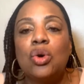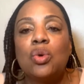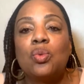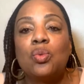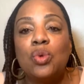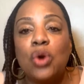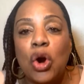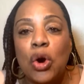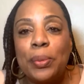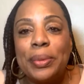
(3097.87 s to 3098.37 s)

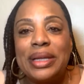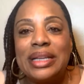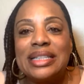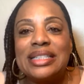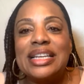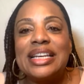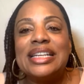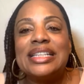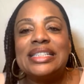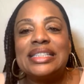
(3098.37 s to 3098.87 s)

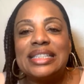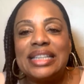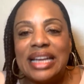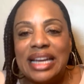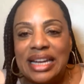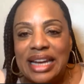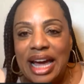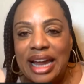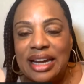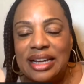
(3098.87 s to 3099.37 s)
Romans
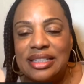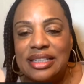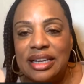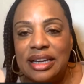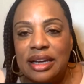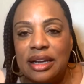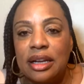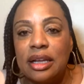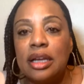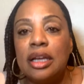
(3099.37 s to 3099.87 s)

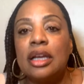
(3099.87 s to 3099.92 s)
10:9-10.